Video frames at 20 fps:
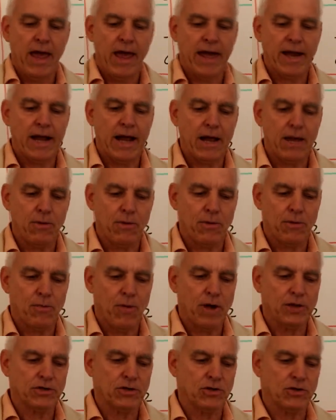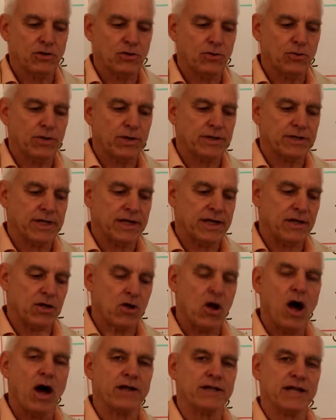And I want to do it in the
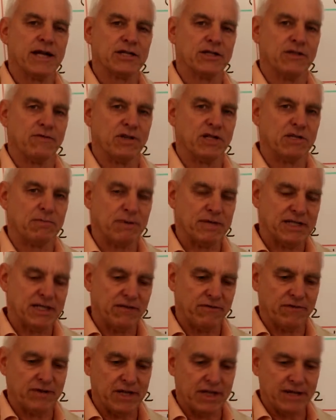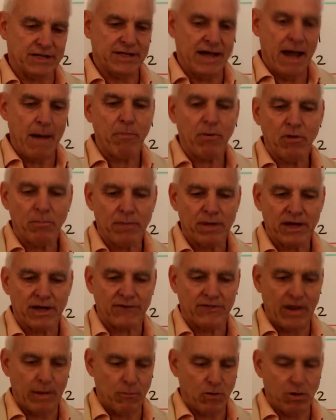context of a specific example
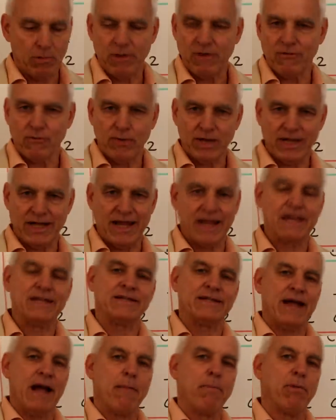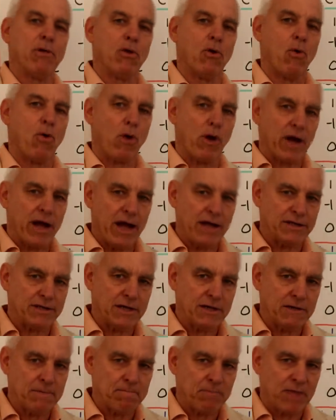because I'm going to be really
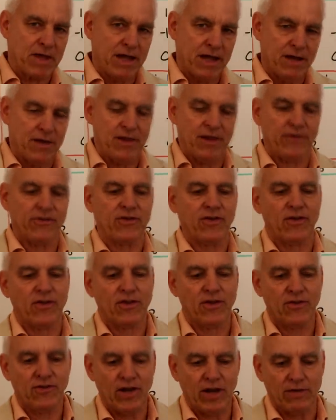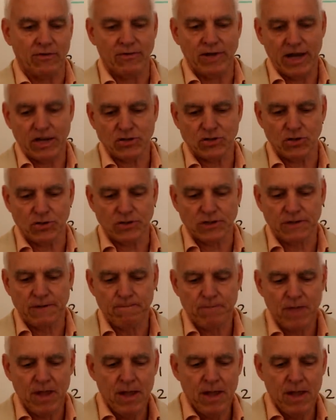example-oriented in this set of lectures.